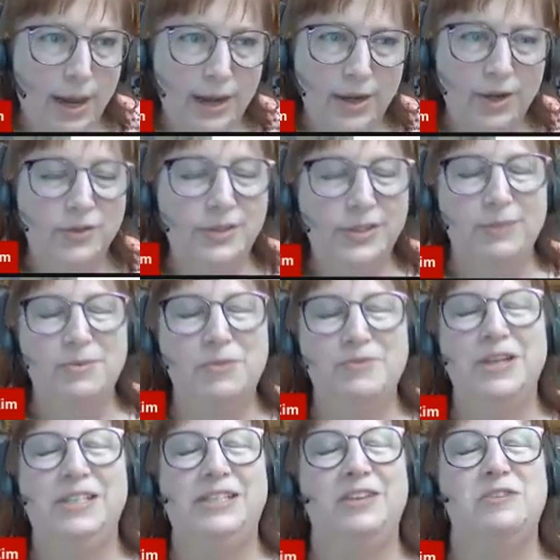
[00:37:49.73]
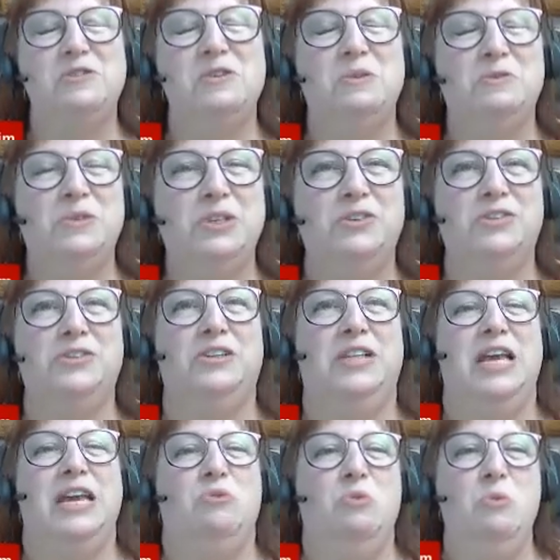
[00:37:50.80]
I know some of us that are homeschoolers are
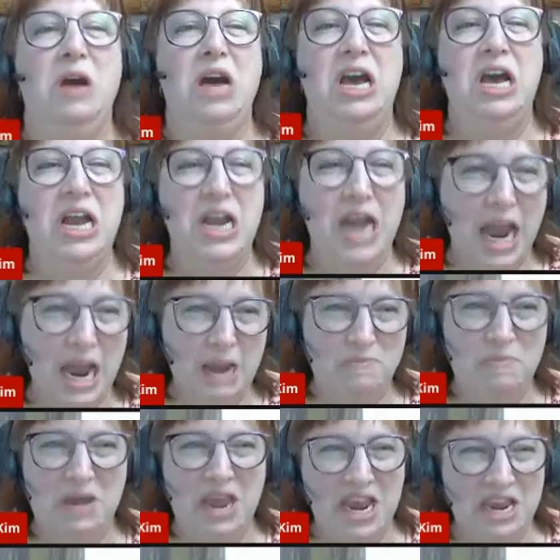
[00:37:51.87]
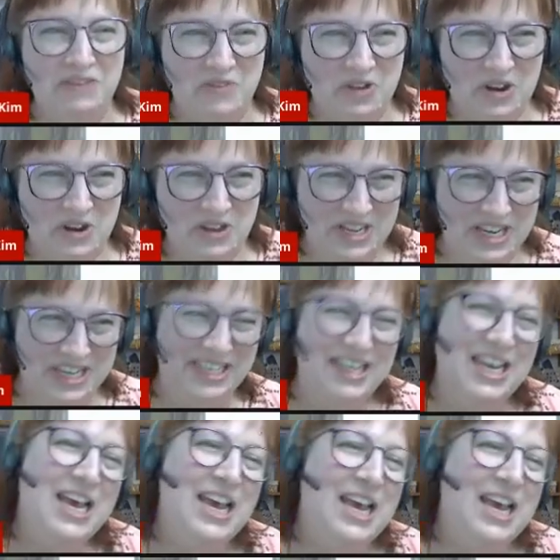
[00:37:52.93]
like, what? I'm paying for all this.